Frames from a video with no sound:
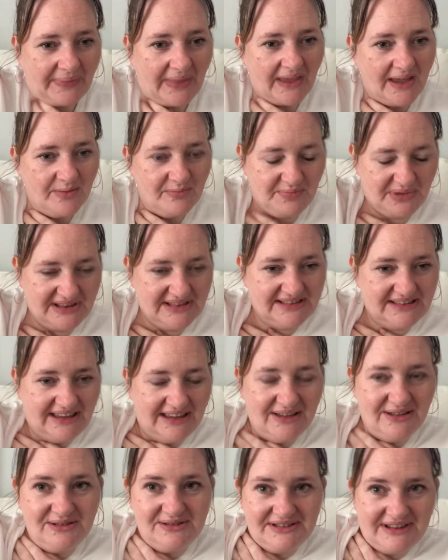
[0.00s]
and
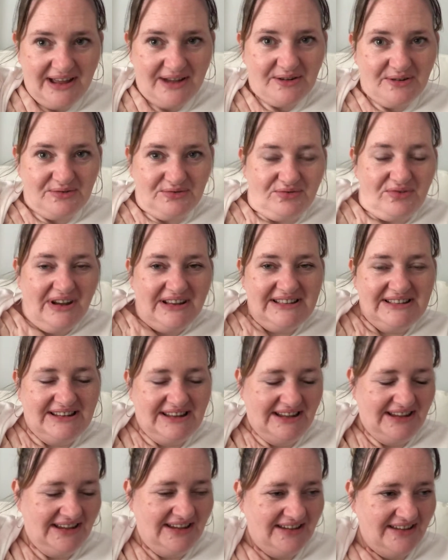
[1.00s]
Biscuit, who's now called
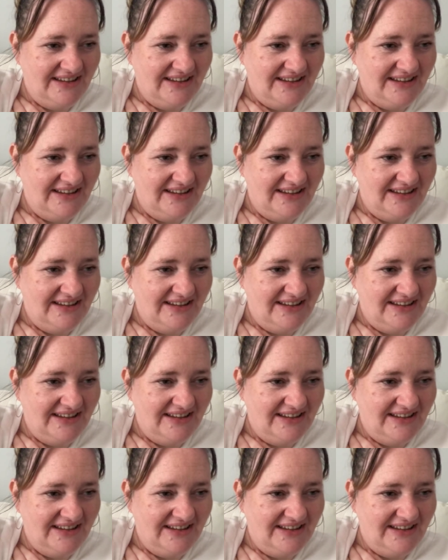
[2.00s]
Rusty.